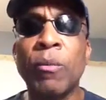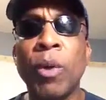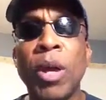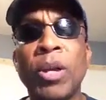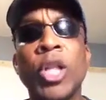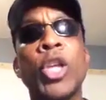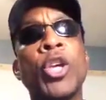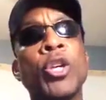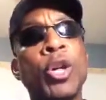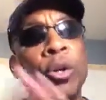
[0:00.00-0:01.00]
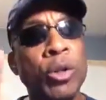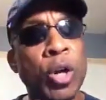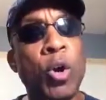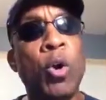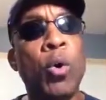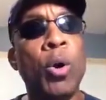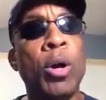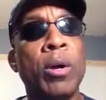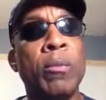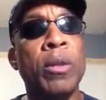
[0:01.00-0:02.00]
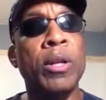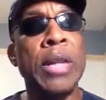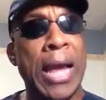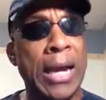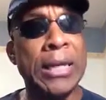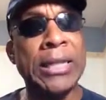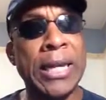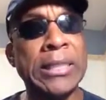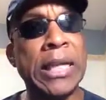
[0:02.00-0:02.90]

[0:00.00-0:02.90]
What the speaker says: Well, you don't know nowadays.